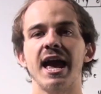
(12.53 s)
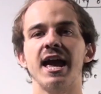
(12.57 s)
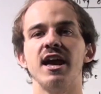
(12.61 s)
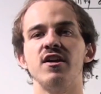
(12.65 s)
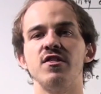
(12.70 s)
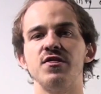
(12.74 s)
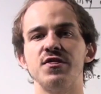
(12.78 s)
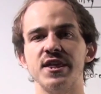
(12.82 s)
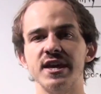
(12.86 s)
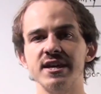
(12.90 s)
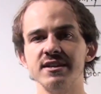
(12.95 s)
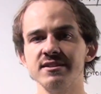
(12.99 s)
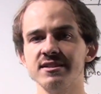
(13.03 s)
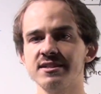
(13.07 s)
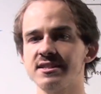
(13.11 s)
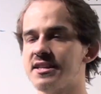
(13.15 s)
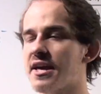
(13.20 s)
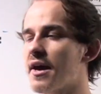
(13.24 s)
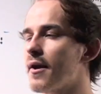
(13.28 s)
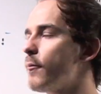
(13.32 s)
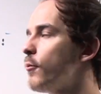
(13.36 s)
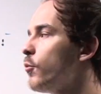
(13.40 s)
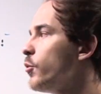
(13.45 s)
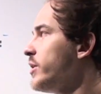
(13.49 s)
In this
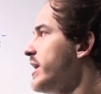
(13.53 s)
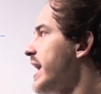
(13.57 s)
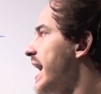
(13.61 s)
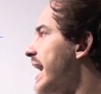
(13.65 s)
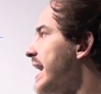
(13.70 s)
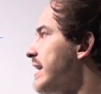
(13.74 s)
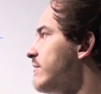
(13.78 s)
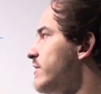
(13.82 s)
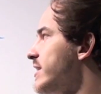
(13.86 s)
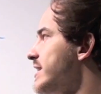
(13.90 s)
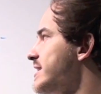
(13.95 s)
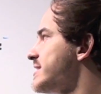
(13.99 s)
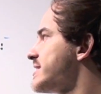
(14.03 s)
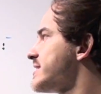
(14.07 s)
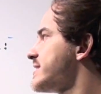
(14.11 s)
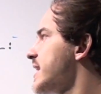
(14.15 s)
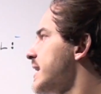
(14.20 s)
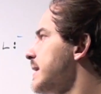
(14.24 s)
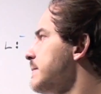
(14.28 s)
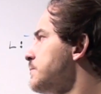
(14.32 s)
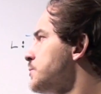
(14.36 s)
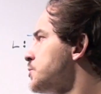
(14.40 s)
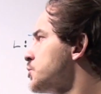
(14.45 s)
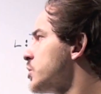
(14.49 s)
step, we have a
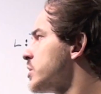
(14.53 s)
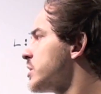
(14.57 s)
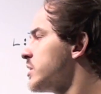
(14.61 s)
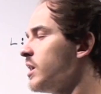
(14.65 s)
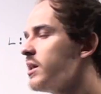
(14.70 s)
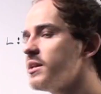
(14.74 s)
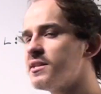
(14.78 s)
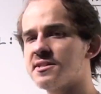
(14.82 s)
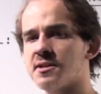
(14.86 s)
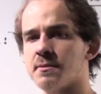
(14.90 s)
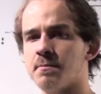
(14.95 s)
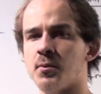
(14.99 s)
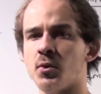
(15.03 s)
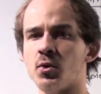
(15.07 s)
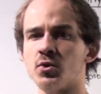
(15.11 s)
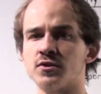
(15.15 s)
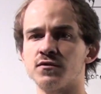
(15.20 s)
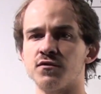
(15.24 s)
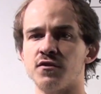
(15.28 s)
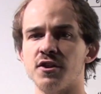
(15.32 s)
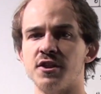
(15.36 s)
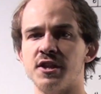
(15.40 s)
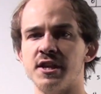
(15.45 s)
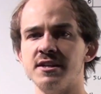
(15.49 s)
substrate. Let's
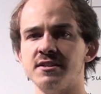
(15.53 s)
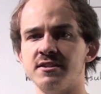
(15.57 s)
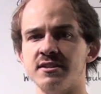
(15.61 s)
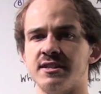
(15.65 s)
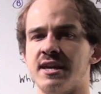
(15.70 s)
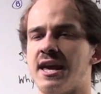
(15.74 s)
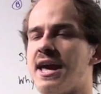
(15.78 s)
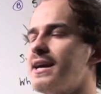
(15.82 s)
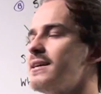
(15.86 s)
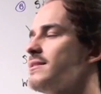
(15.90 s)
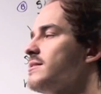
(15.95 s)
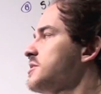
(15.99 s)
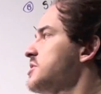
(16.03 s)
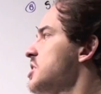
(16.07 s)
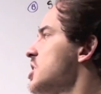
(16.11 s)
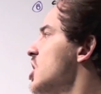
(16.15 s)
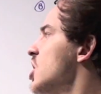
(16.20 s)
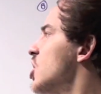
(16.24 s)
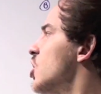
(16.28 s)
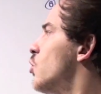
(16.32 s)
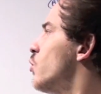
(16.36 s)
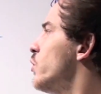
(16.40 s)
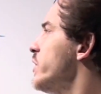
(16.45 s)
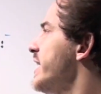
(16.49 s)
suppose for this case,
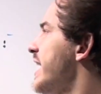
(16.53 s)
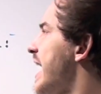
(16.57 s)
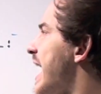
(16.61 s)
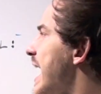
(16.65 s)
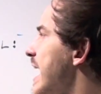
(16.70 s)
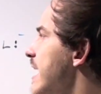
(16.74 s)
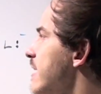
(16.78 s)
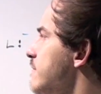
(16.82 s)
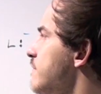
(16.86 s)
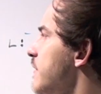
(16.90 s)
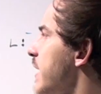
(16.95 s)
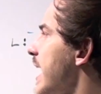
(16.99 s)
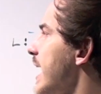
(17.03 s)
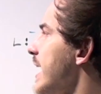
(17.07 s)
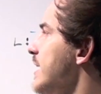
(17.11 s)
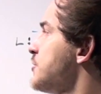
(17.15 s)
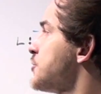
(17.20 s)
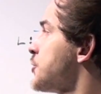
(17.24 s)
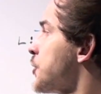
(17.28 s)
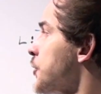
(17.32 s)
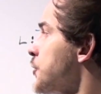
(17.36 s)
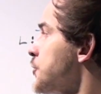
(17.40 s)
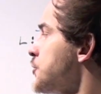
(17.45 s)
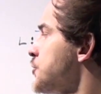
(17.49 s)
we have
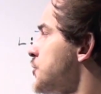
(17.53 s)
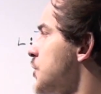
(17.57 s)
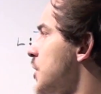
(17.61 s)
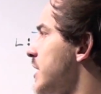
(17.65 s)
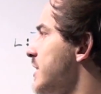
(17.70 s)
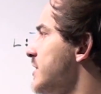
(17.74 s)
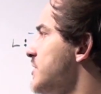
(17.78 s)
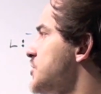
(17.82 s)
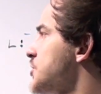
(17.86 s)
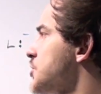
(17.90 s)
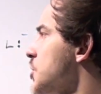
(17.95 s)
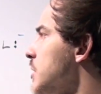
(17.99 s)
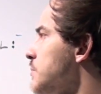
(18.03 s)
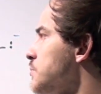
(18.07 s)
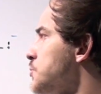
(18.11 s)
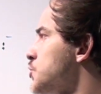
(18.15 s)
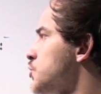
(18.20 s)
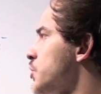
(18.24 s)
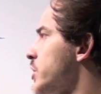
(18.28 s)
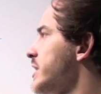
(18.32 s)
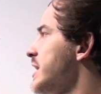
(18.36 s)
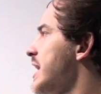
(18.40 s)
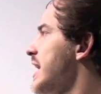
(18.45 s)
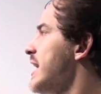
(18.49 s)
a tertiary
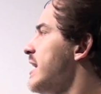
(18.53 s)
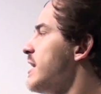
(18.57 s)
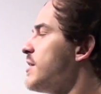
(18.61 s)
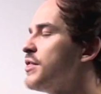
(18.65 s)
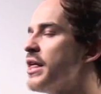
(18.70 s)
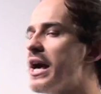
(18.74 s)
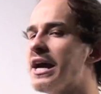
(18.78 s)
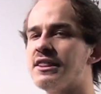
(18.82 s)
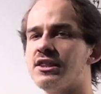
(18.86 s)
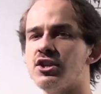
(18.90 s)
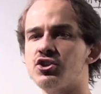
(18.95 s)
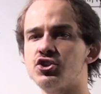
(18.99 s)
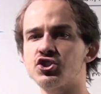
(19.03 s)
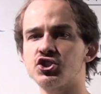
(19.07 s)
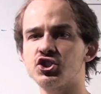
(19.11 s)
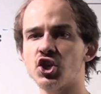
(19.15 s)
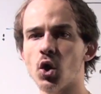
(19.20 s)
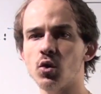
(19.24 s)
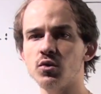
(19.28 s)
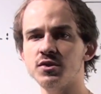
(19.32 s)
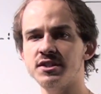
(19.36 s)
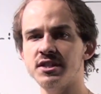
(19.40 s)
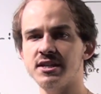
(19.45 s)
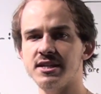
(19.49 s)
substrate that
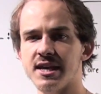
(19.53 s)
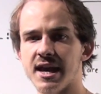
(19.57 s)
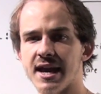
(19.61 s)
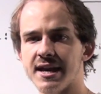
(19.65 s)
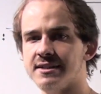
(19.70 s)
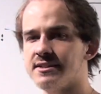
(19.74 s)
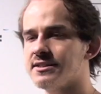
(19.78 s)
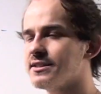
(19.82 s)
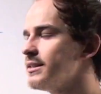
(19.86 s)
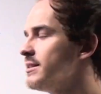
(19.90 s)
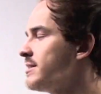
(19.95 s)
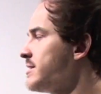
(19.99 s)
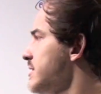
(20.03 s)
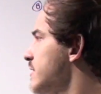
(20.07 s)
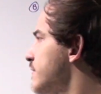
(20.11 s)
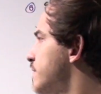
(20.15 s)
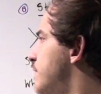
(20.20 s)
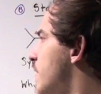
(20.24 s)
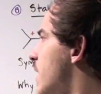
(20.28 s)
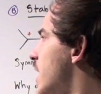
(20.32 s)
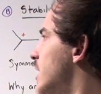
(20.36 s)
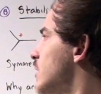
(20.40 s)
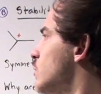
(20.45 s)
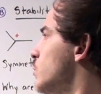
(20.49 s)
dissociates into the
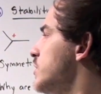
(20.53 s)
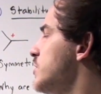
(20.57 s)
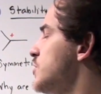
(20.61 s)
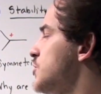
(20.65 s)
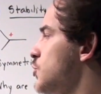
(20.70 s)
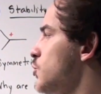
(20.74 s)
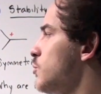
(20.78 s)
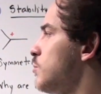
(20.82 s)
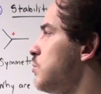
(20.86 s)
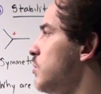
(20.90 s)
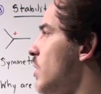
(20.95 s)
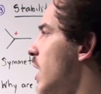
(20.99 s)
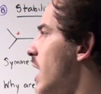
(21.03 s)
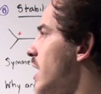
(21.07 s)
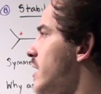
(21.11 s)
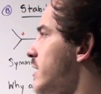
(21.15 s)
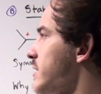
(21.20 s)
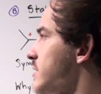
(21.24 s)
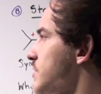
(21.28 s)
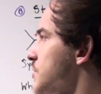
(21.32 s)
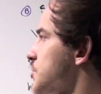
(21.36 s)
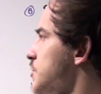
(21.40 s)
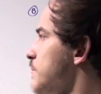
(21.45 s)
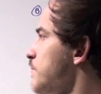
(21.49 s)
following two
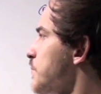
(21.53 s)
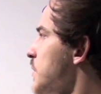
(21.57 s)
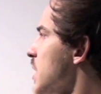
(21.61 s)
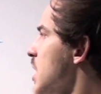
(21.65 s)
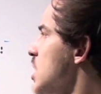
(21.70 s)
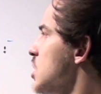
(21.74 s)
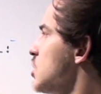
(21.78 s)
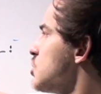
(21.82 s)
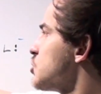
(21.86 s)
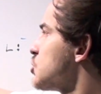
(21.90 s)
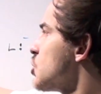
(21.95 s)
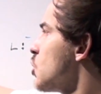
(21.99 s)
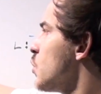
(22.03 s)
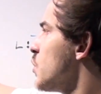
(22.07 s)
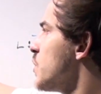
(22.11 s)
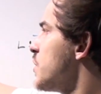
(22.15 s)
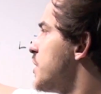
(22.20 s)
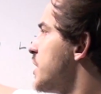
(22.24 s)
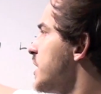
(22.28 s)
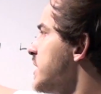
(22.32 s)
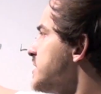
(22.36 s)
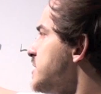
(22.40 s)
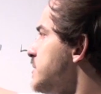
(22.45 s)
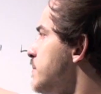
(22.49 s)
products. So
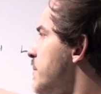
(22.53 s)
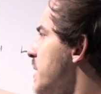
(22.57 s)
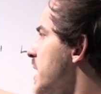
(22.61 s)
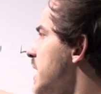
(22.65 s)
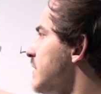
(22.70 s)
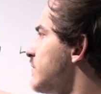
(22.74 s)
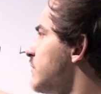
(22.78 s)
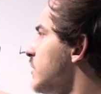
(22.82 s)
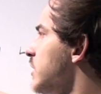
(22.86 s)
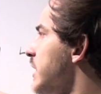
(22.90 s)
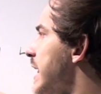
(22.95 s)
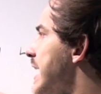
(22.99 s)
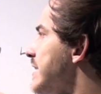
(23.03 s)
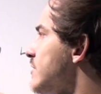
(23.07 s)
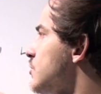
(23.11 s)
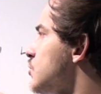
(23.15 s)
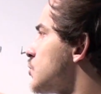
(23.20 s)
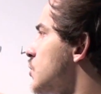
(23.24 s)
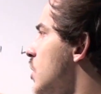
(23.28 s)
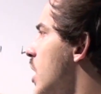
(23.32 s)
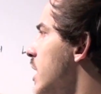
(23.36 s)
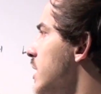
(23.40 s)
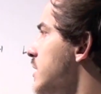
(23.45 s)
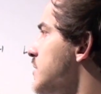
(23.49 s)
this pair of
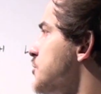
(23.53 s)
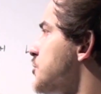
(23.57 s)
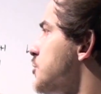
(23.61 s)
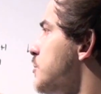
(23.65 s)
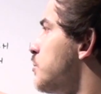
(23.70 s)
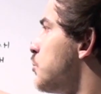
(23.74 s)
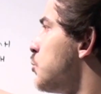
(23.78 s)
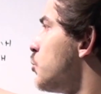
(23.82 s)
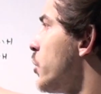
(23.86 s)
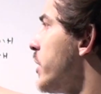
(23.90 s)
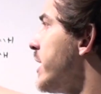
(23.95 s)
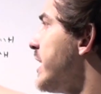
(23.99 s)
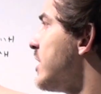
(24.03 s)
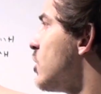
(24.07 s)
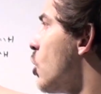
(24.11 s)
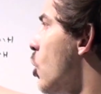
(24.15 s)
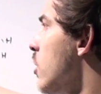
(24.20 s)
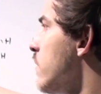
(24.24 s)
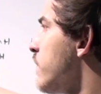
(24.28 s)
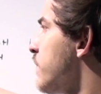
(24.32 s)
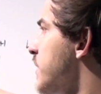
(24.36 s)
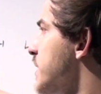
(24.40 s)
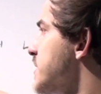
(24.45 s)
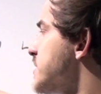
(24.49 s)
electrons break
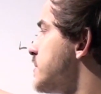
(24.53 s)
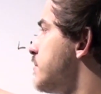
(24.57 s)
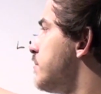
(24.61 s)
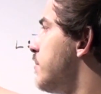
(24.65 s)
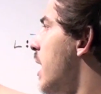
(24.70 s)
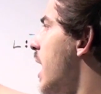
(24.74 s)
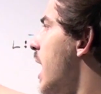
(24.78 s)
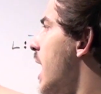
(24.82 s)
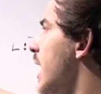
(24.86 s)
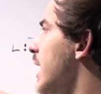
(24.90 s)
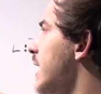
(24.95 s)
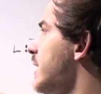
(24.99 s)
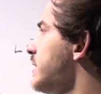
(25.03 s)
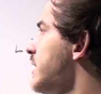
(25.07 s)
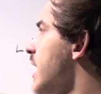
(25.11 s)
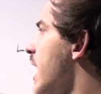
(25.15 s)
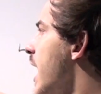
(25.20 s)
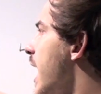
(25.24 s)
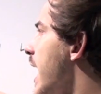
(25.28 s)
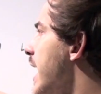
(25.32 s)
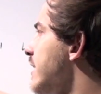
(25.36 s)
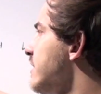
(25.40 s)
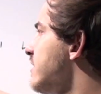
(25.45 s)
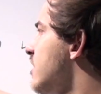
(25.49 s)
off this bond
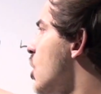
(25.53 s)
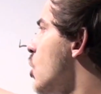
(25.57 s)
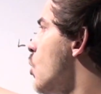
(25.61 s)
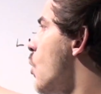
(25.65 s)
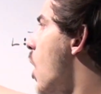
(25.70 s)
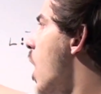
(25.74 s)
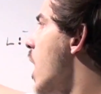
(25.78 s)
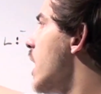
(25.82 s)
and go